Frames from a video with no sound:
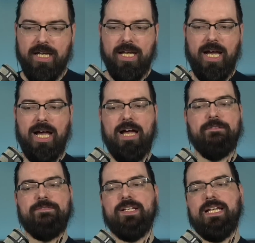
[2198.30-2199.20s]
I
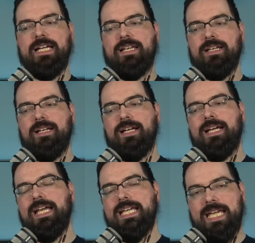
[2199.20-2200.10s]
feel like
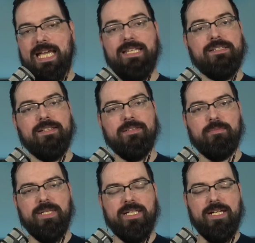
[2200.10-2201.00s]
it can't
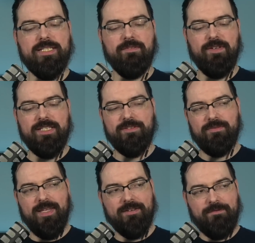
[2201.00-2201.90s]
because of its
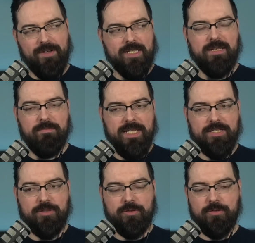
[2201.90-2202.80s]
like
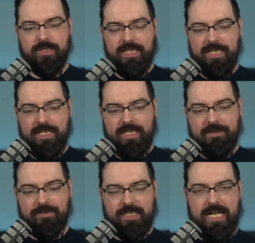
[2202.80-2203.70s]
fundamental
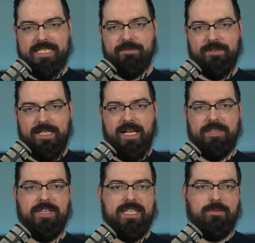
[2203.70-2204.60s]
philosophy. I
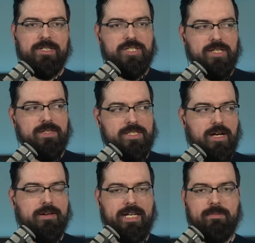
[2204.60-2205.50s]
think that what Jill is
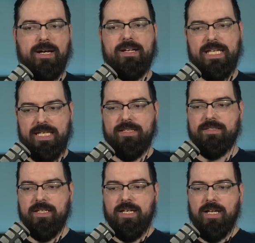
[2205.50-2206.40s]
talking about
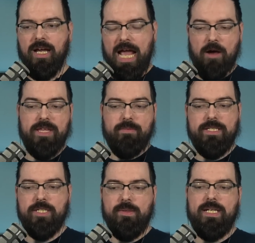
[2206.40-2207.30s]
is how they
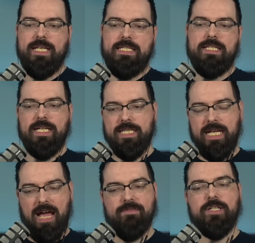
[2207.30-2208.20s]
would do it, as in like they'd
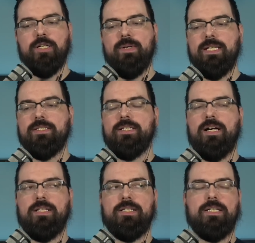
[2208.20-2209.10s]
have a GUI
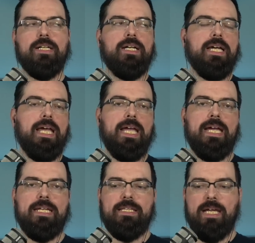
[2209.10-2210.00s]
installer
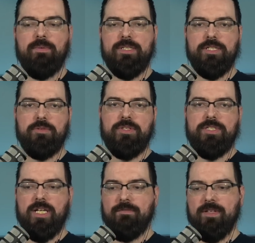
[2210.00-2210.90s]
and they would do
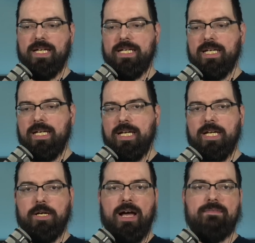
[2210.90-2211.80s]
stuff like,
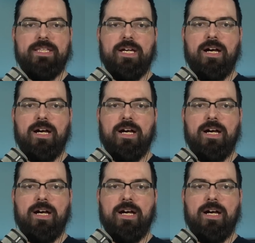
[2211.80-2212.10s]
having the